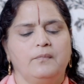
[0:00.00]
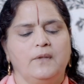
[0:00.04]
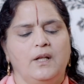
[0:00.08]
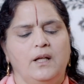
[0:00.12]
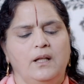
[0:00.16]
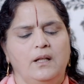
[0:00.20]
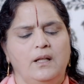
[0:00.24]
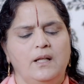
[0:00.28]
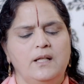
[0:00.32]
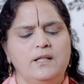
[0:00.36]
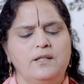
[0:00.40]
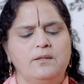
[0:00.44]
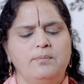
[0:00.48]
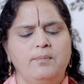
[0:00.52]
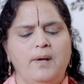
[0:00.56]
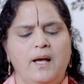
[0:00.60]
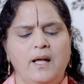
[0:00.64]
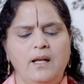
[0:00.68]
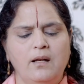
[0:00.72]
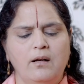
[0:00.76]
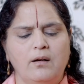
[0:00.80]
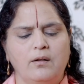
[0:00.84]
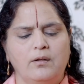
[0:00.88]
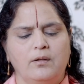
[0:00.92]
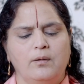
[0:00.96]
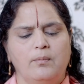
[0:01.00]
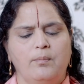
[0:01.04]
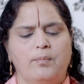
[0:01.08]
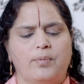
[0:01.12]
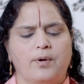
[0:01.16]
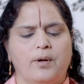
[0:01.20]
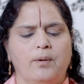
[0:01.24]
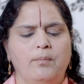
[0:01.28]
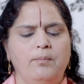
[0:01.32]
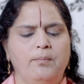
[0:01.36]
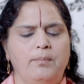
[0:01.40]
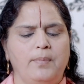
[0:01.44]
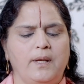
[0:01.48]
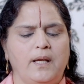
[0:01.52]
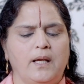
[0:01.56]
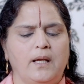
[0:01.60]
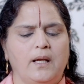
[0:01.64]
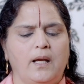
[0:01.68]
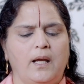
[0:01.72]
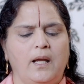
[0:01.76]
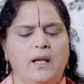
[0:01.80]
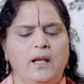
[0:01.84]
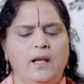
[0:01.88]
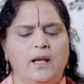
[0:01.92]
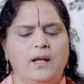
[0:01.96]
In this manner, the Brahm
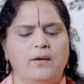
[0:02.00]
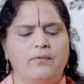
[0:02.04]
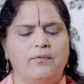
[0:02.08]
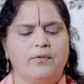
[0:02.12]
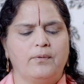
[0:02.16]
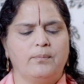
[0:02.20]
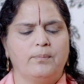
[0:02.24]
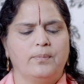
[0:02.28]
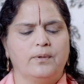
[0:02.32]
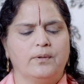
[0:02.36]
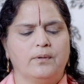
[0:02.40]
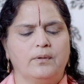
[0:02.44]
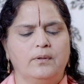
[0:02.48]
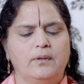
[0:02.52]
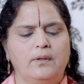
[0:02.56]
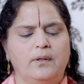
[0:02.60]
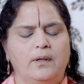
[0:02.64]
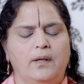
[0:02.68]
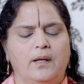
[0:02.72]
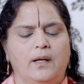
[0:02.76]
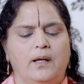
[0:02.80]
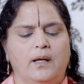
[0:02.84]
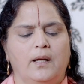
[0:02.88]
being ineffable